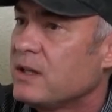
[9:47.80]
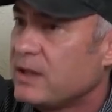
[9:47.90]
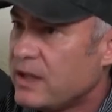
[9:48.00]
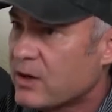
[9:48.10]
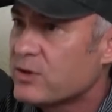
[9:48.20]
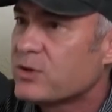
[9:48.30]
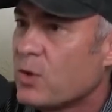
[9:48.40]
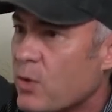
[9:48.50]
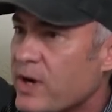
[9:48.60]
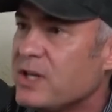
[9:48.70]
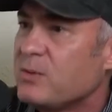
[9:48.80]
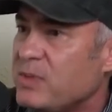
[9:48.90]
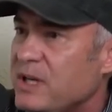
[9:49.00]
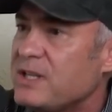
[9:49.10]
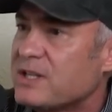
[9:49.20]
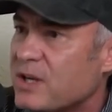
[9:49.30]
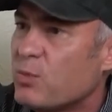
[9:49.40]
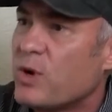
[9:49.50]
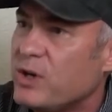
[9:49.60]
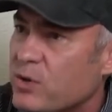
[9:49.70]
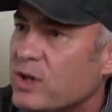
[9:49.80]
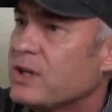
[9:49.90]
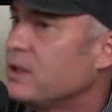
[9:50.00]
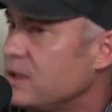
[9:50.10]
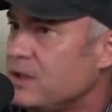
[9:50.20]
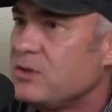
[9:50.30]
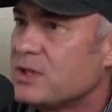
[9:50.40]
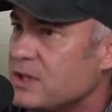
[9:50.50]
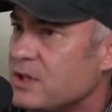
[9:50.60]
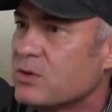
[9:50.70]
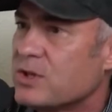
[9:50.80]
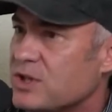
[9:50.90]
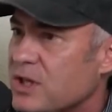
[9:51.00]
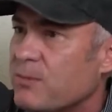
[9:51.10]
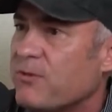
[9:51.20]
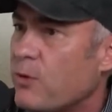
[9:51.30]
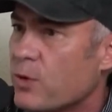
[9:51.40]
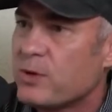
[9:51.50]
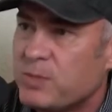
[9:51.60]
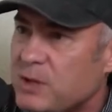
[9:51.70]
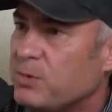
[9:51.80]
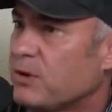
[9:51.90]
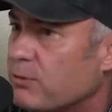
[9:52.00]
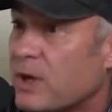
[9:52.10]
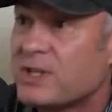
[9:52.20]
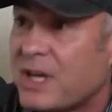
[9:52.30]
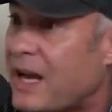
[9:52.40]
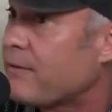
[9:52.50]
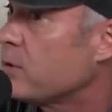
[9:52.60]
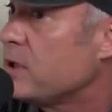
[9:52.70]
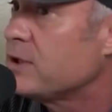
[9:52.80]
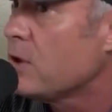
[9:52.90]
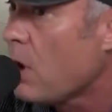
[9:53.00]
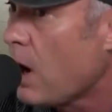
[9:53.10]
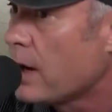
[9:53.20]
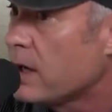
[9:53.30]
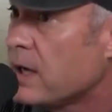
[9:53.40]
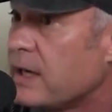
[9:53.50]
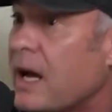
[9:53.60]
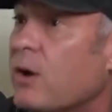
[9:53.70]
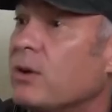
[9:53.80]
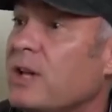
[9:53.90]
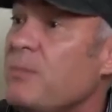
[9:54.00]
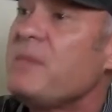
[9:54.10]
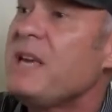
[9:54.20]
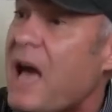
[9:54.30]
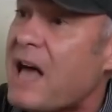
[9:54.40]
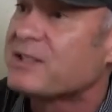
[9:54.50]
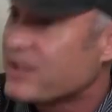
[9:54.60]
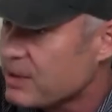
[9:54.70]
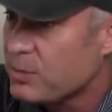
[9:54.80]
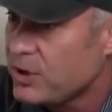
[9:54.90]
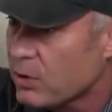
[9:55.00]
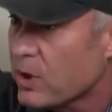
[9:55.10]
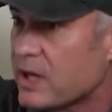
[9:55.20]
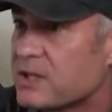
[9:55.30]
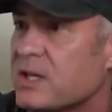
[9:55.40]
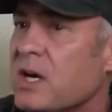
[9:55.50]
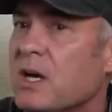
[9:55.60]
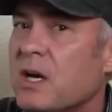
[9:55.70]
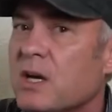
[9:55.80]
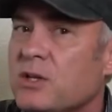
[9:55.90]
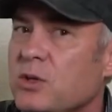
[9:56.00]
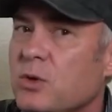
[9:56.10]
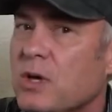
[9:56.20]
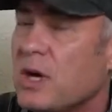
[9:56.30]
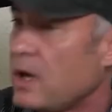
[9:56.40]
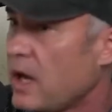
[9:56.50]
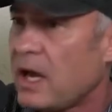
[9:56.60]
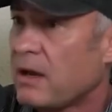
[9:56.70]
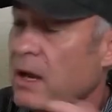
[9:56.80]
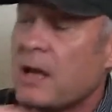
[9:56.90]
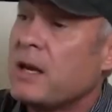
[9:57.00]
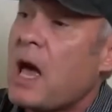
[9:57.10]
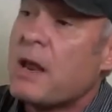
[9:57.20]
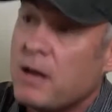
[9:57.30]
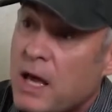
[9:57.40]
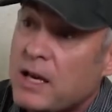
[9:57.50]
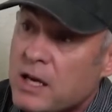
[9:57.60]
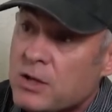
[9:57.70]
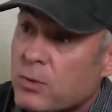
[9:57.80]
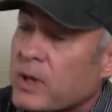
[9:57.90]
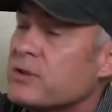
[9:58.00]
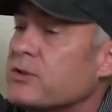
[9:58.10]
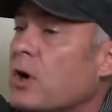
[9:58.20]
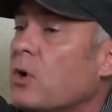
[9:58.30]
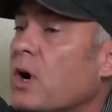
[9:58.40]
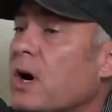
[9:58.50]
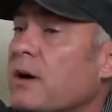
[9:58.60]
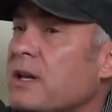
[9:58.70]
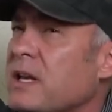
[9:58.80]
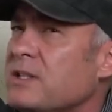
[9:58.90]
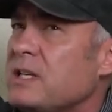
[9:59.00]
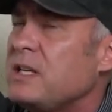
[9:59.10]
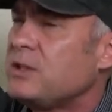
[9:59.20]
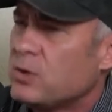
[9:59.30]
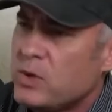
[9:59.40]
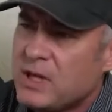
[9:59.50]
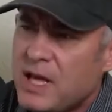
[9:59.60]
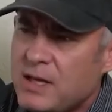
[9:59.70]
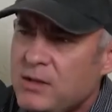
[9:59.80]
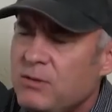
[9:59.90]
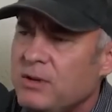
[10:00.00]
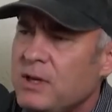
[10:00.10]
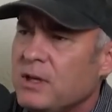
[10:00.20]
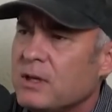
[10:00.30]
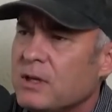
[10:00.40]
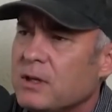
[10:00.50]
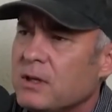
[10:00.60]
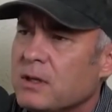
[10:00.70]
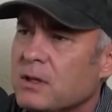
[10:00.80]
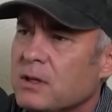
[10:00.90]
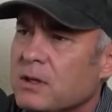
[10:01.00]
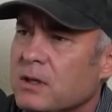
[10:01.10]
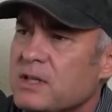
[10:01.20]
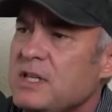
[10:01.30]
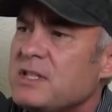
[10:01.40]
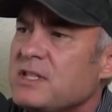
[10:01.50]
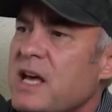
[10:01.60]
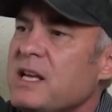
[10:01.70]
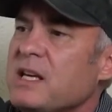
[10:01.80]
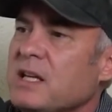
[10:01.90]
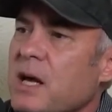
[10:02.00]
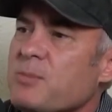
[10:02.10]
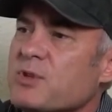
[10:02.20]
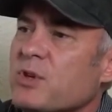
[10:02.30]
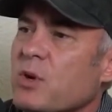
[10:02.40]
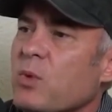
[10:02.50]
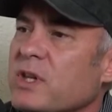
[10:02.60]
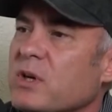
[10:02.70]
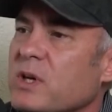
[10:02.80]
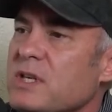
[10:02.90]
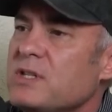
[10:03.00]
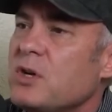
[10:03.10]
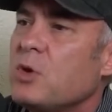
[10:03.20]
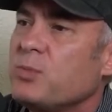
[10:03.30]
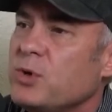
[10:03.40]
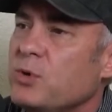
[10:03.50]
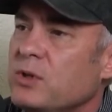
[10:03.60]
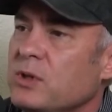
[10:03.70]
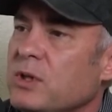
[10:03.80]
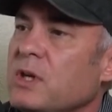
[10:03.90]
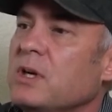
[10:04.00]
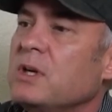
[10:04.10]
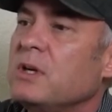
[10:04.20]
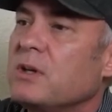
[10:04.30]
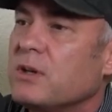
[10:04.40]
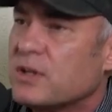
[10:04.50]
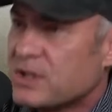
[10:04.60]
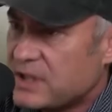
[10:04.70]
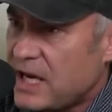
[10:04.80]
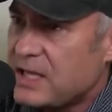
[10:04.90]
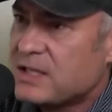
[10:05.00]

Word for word: there's going to be someone who can continue to steer the ship for the people of Russia after he's gone. Now, let me ask because I'm curious. Mm-hmm. Do you and and and ignorant? So, uh, is he doing that? Do you think? Is he setting it up so that there is no Putin, the state